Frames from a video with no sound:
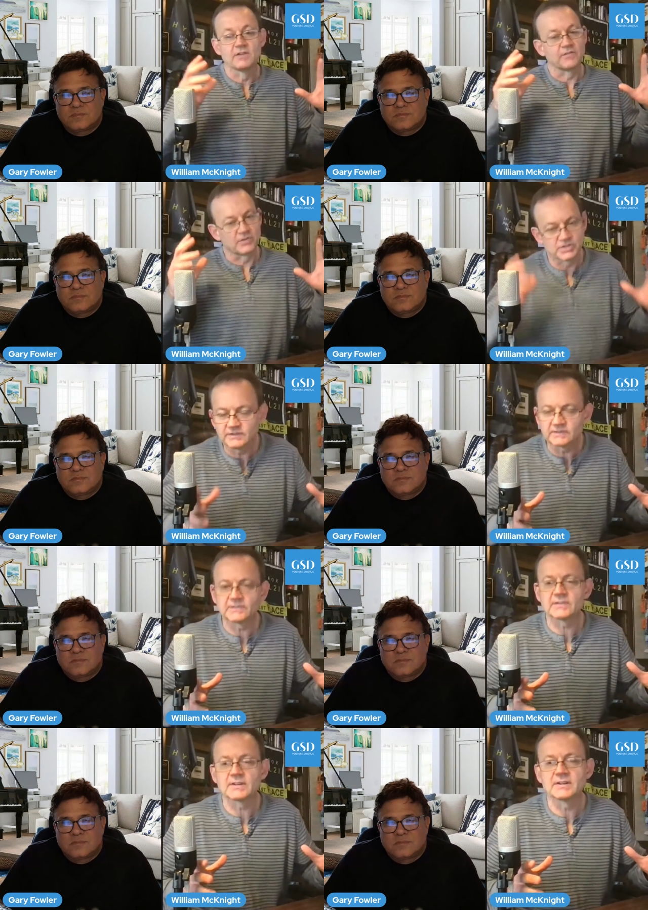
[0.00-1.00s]
Speaker 1: for
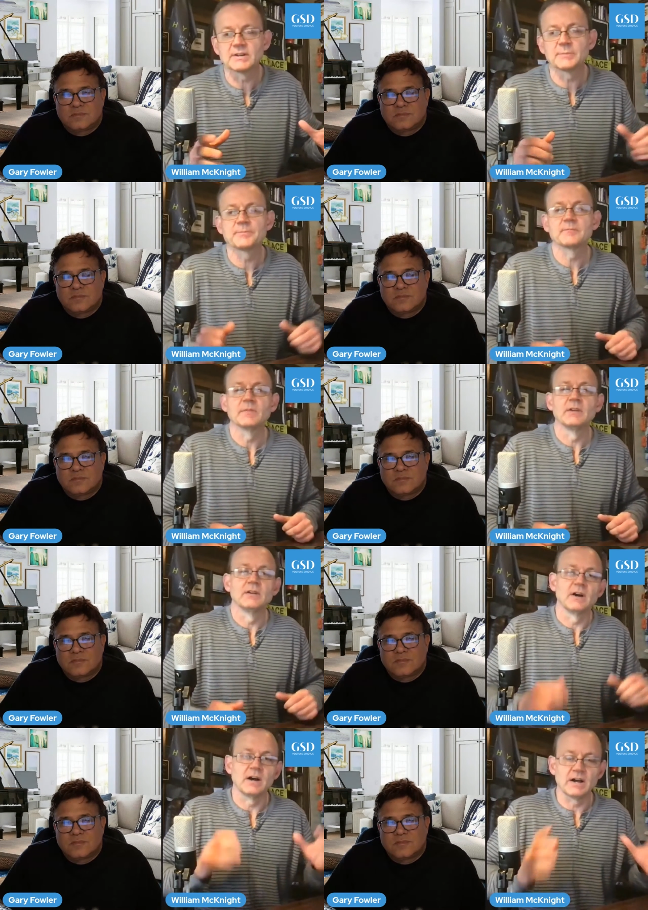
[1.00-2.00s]
Jesus to come.
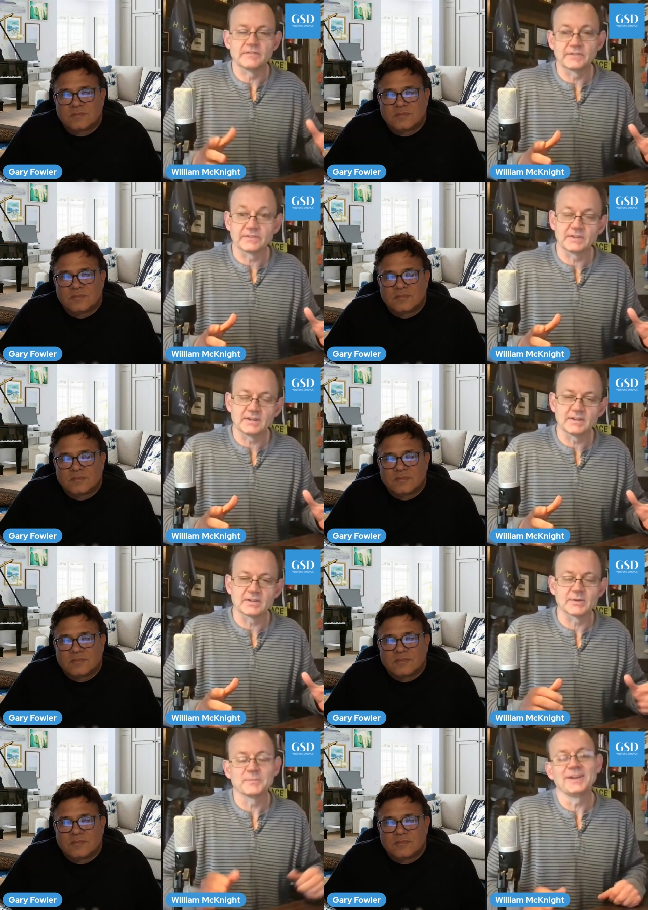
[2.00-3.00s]
Obviously, he didn't
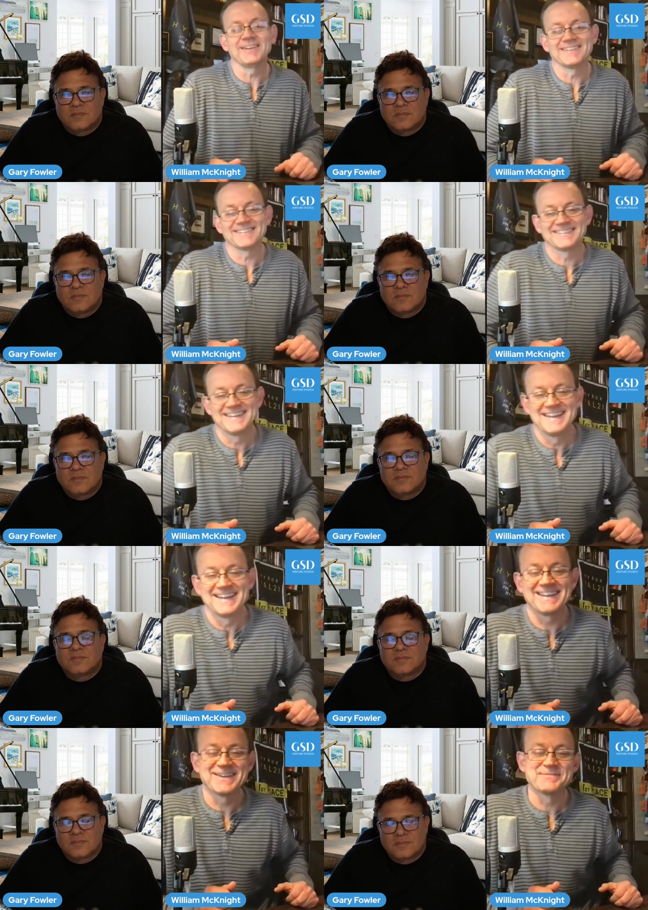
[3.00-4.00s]
come,
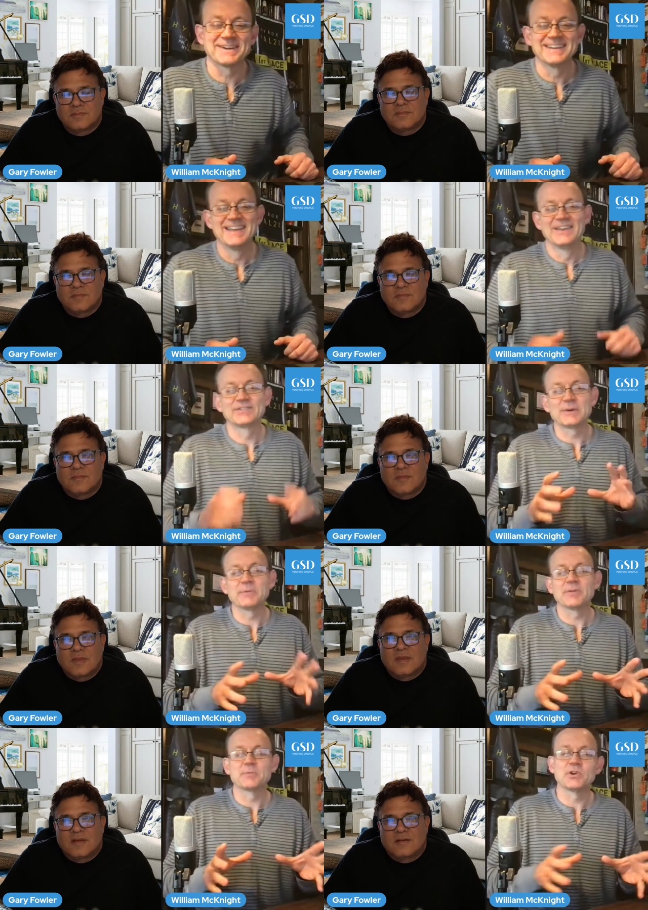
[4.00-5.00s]
but some
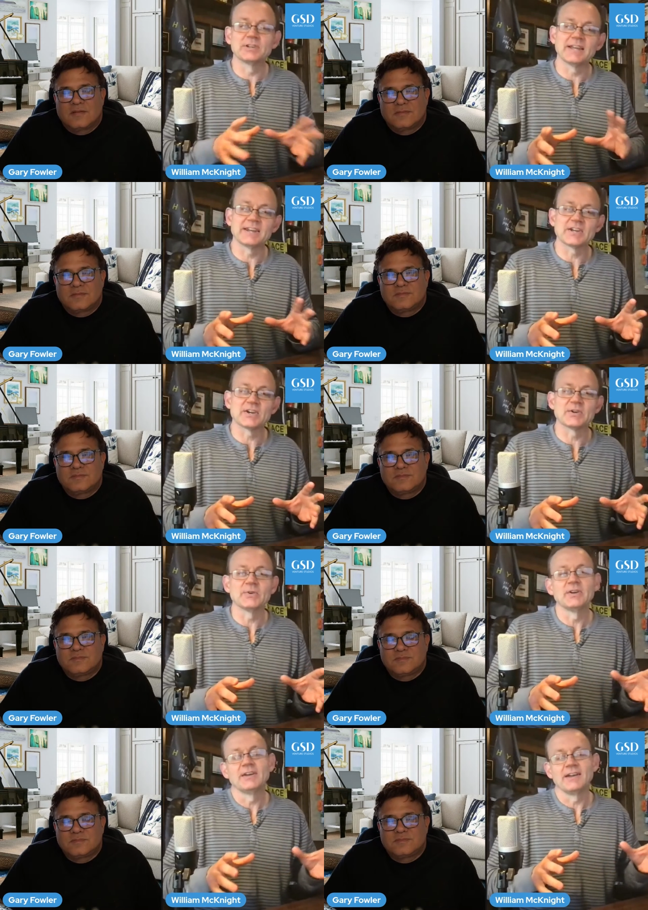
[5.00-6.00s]
of them couldn't let it
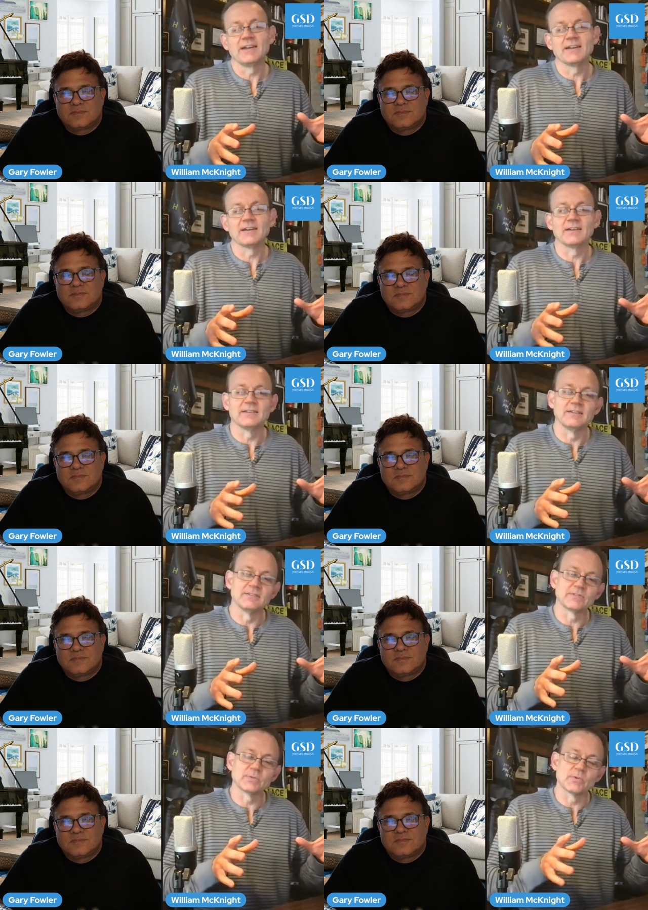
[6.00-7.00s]
go and
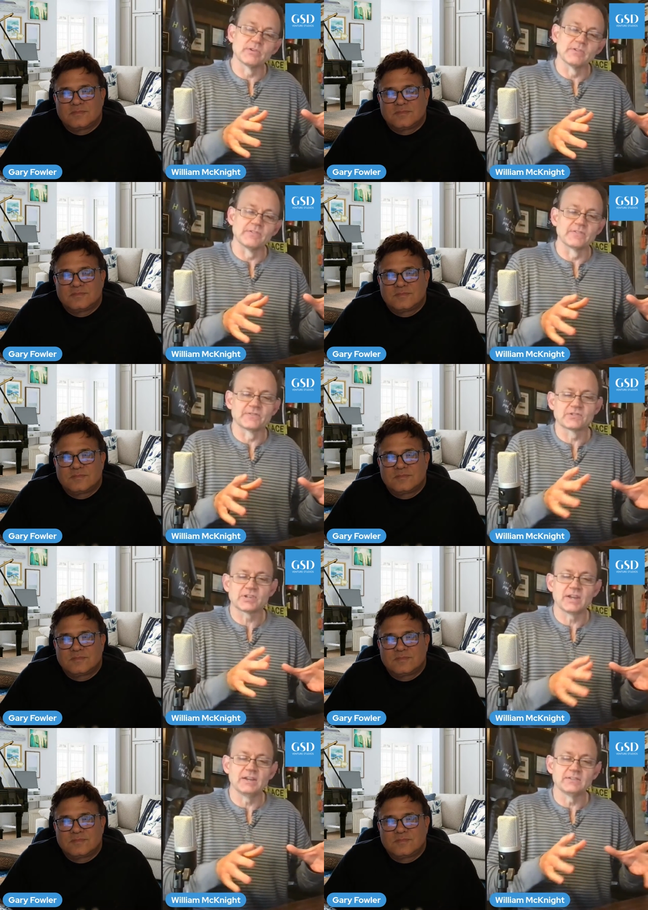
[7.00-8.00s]
sort of
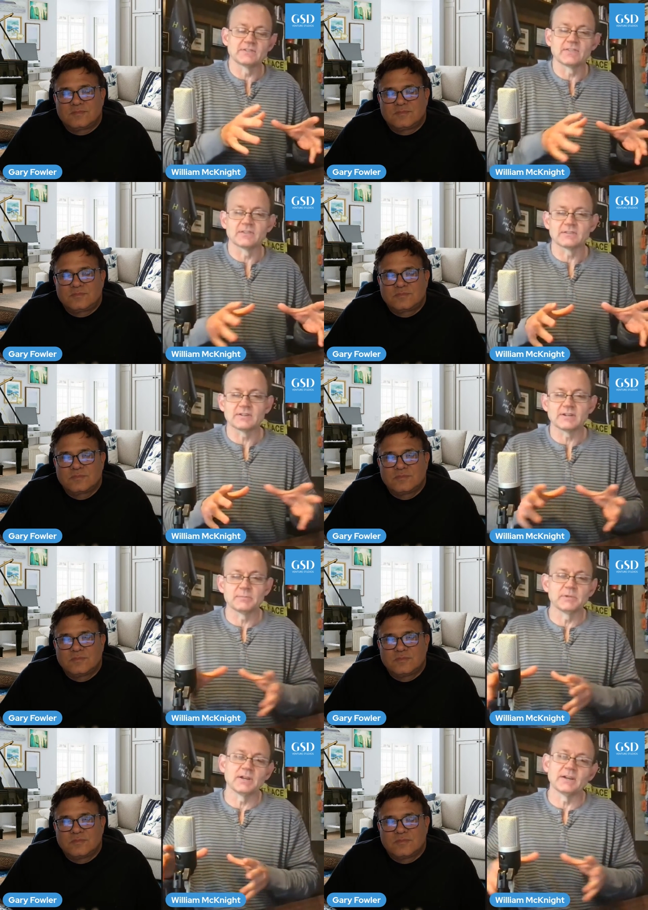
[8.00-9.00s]
changed the
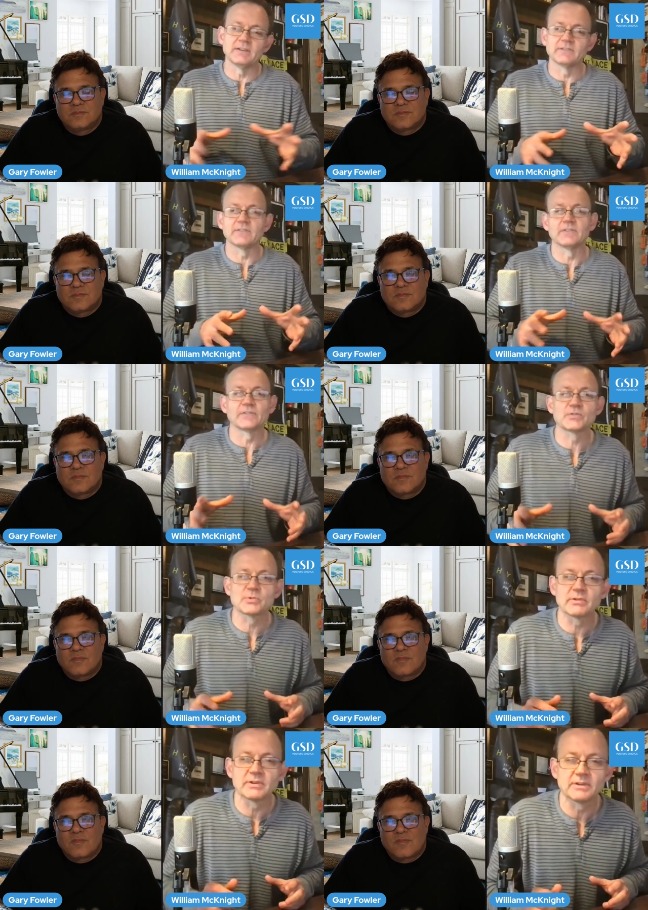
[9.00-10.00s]
timelines and the
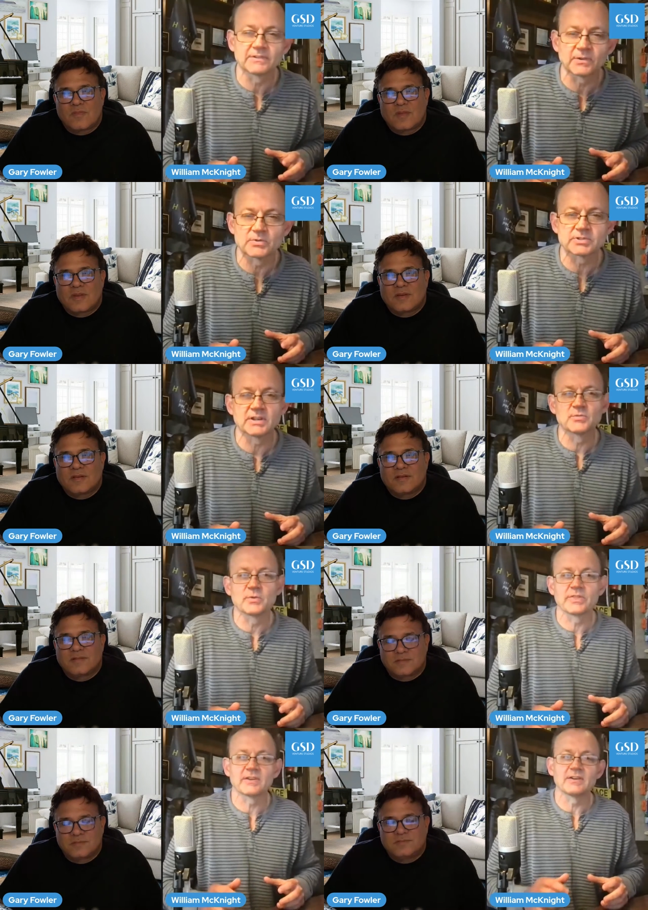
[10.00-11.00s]
story associated
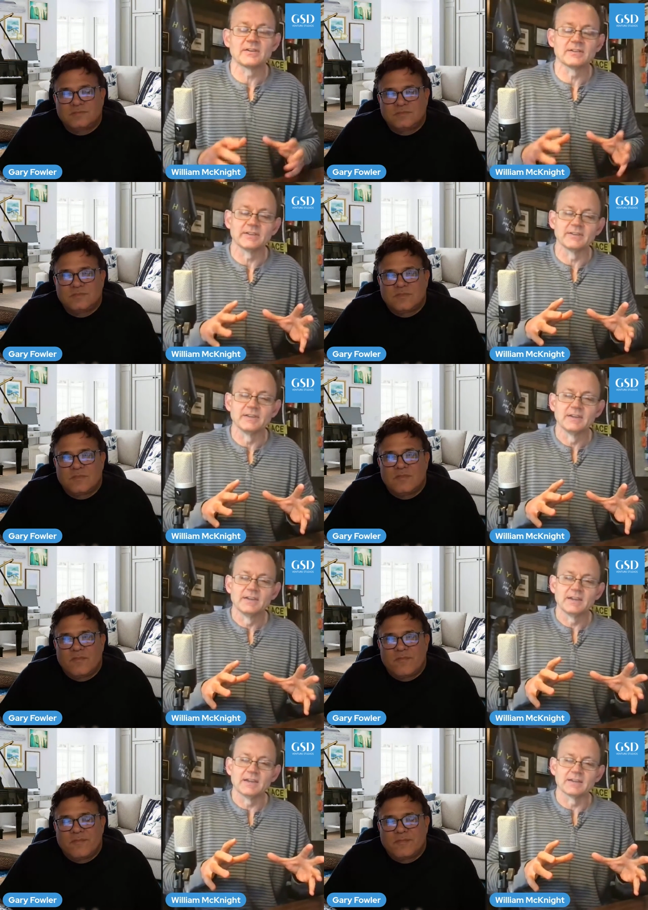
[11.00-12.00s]
with it all, and
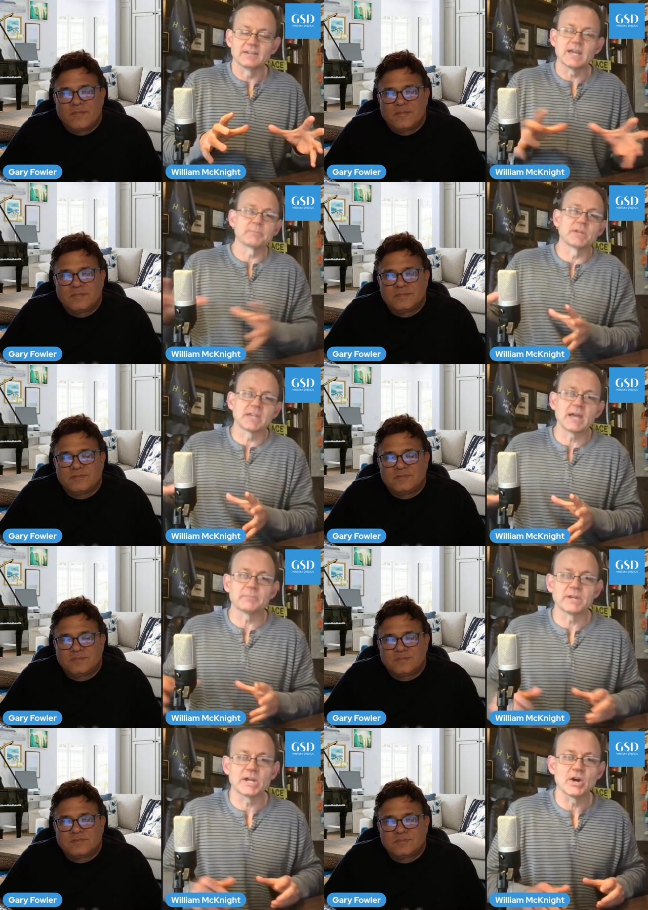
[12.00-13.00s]

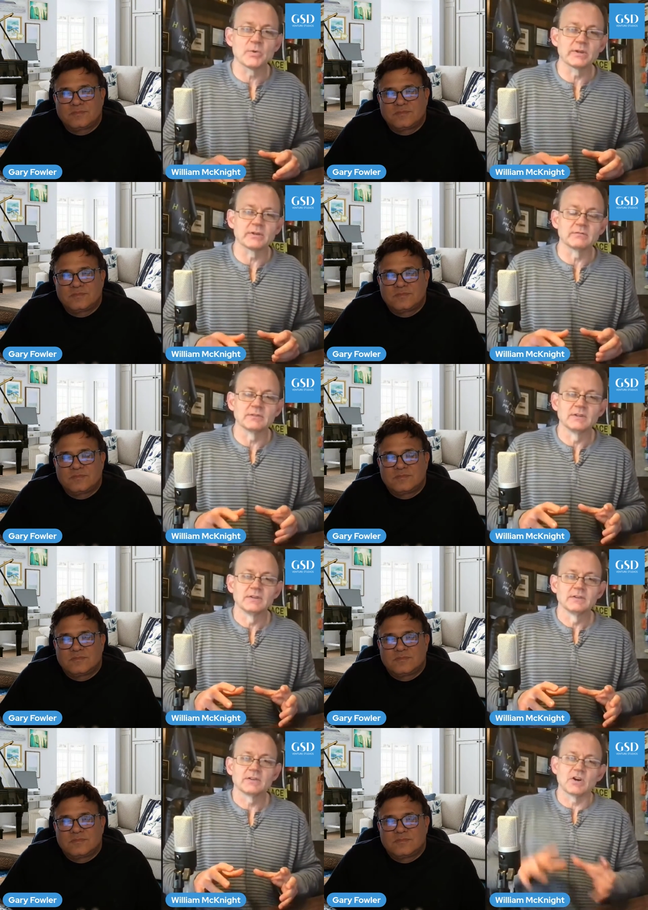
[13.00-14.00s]
kept it going and
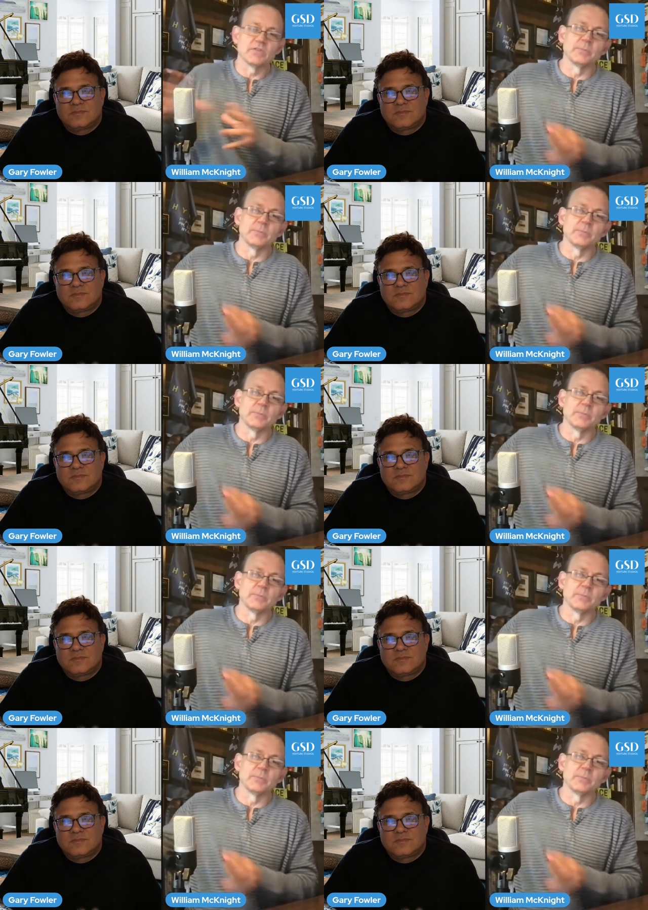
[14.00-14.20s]
called